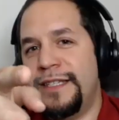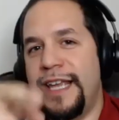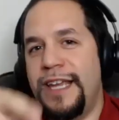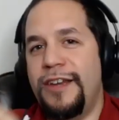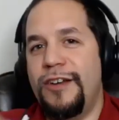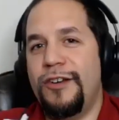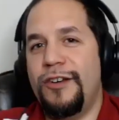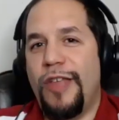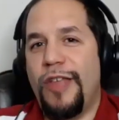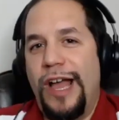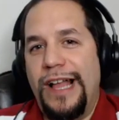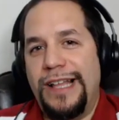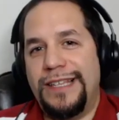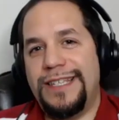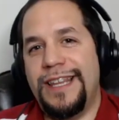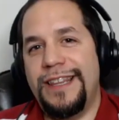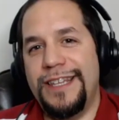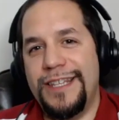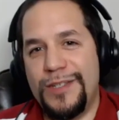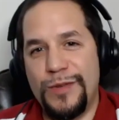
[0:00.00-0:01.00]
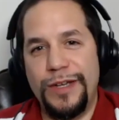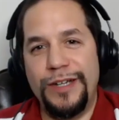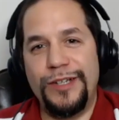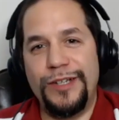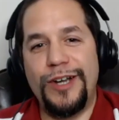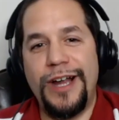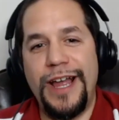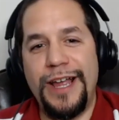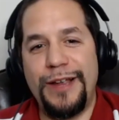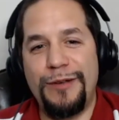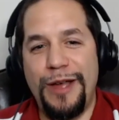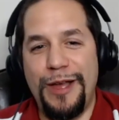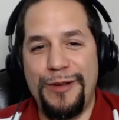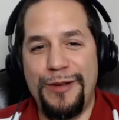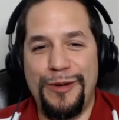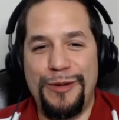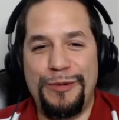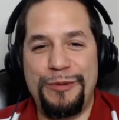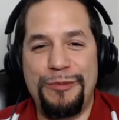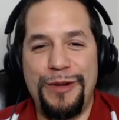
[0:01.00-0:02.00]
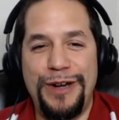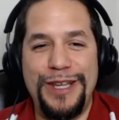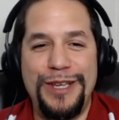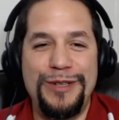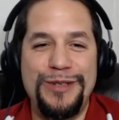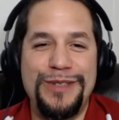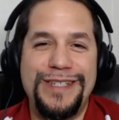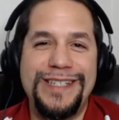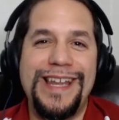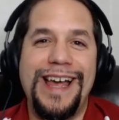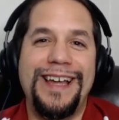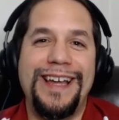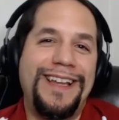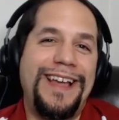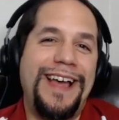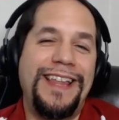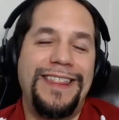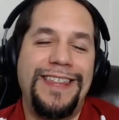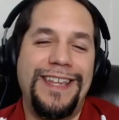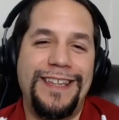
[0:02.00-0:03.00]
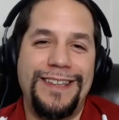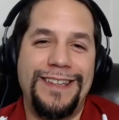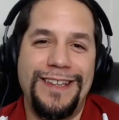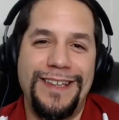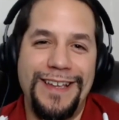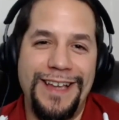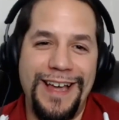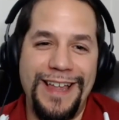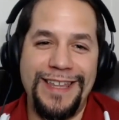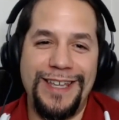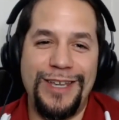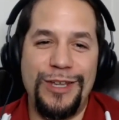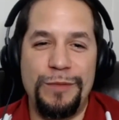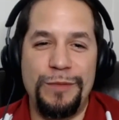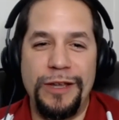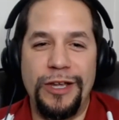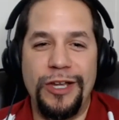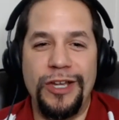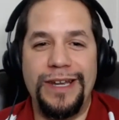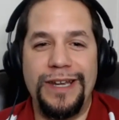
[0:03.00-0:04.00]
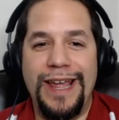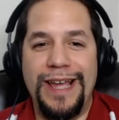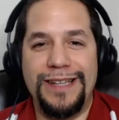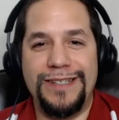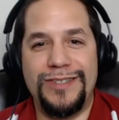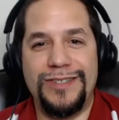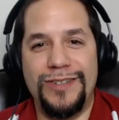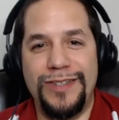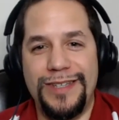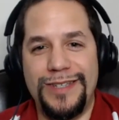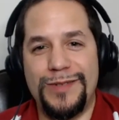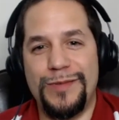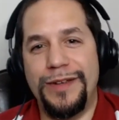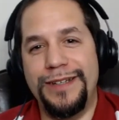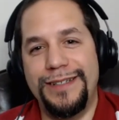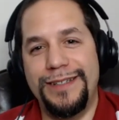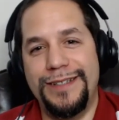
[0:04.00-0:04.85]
get your thoughts on this one, Greg. What do you say? I think you'd be good to answer this one.